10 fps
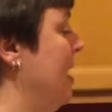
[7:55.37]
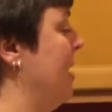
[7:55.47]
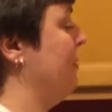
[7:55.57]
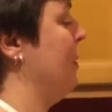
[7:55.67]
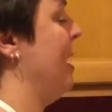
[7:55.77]

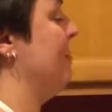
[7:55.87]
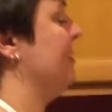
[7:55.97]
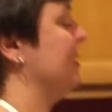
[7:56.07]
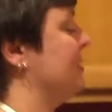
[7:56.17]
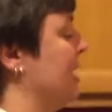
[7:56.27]
if you have
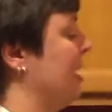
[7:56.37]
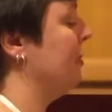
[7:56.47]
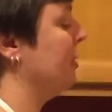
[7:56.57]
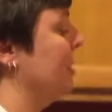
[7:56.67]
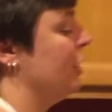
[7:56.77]
things set
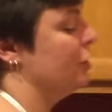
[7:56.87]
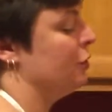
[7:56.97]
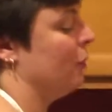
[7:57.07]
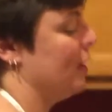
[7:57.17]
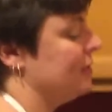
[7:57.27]
up
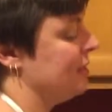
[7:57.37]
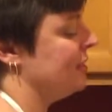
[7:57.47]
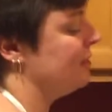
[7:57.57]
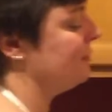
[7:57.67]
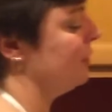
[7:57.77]
to where it's
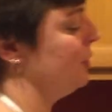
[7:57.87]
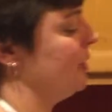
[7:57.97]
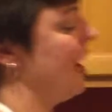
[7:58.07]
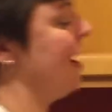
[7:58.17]
easy for you to